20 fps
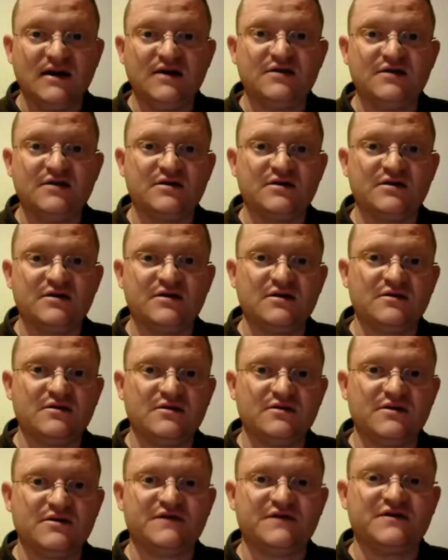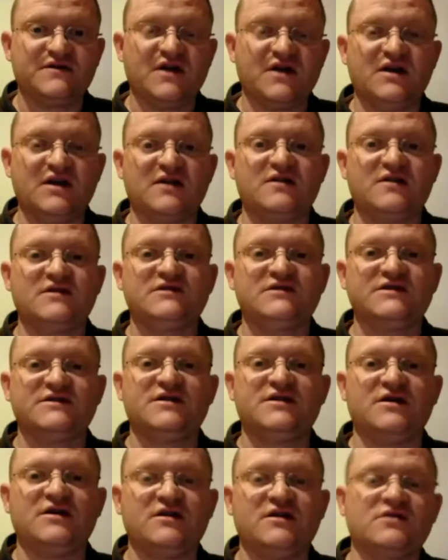they need to
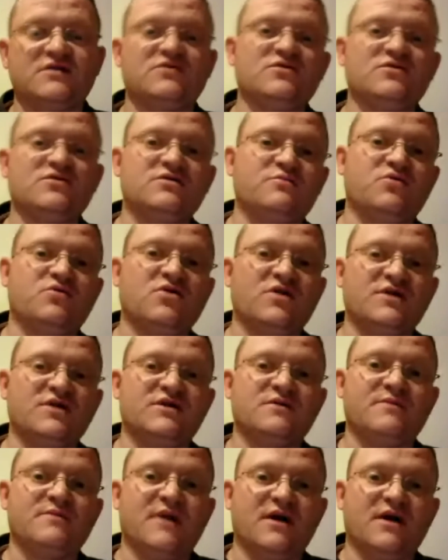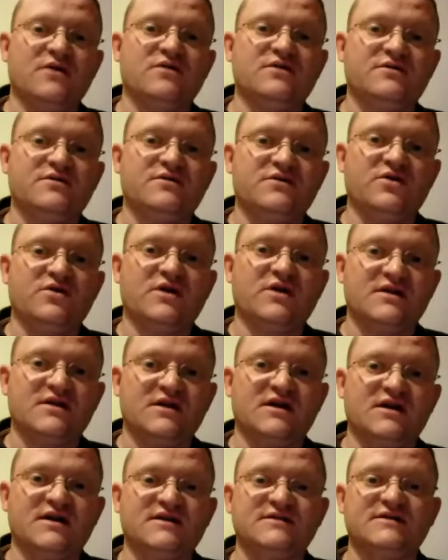study. This is the other good point
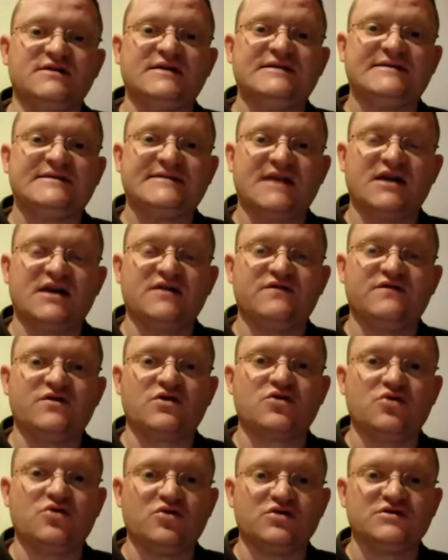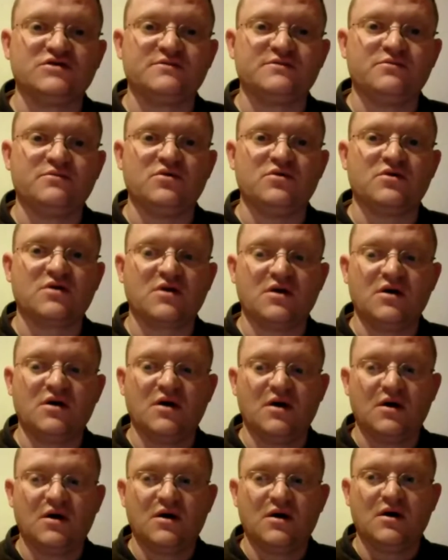about doing this instead of the course
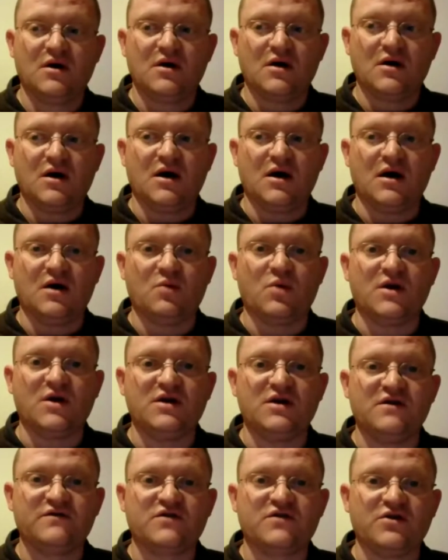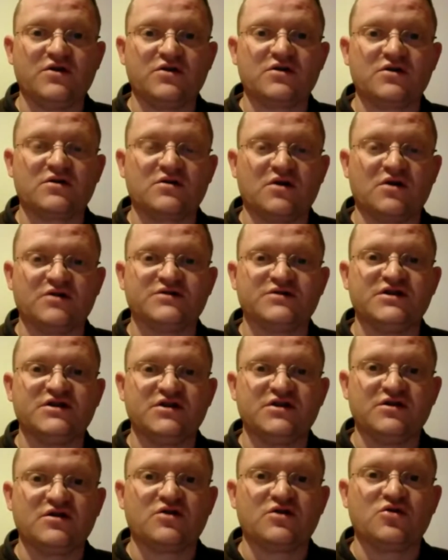book. When you've
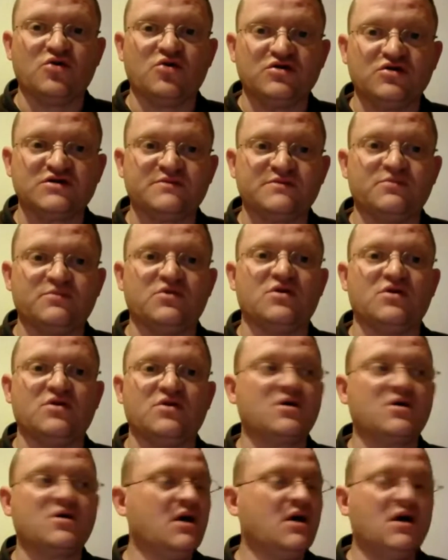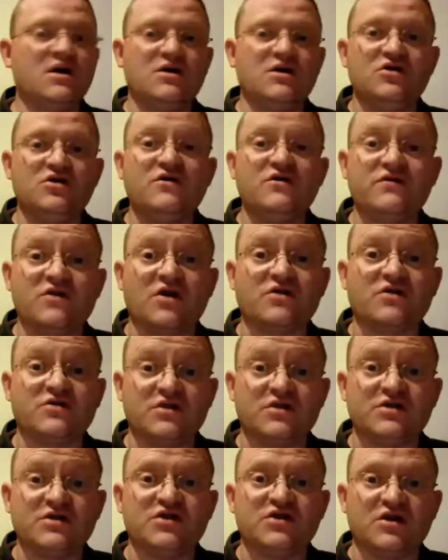got to do the course book,
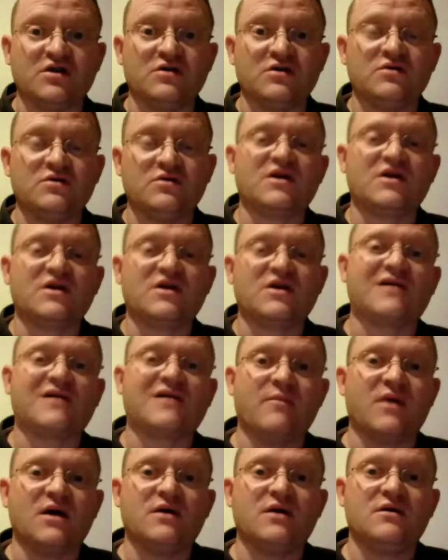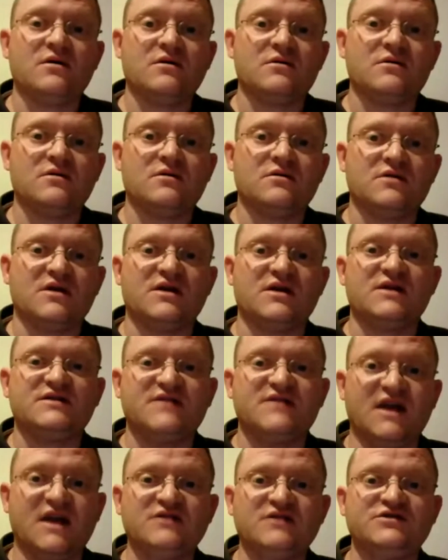you've got to do the grammar
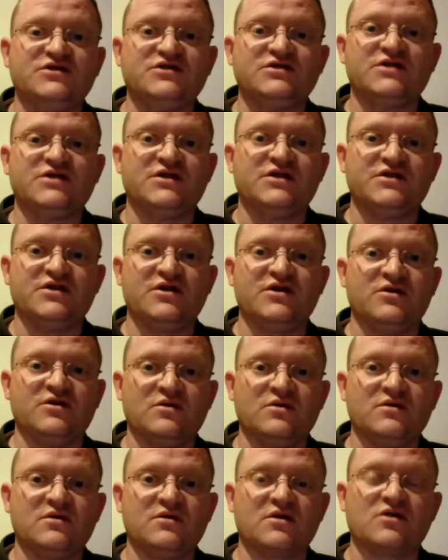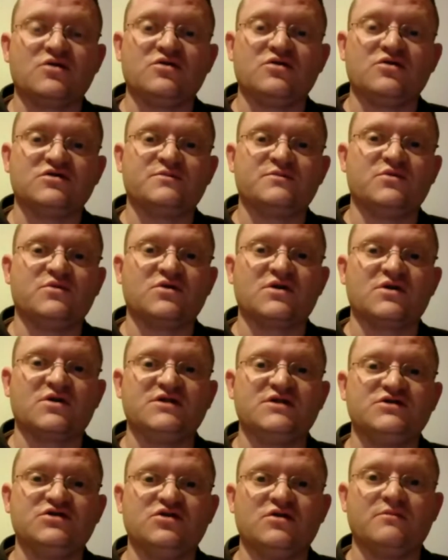that it tells you to do. The
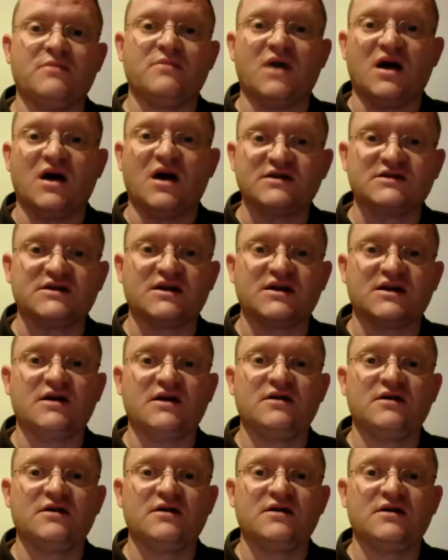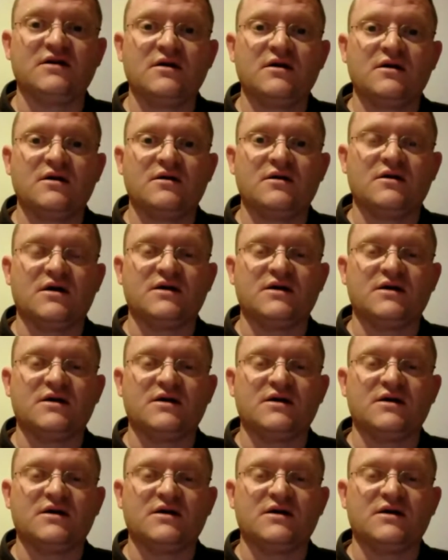course book is your master,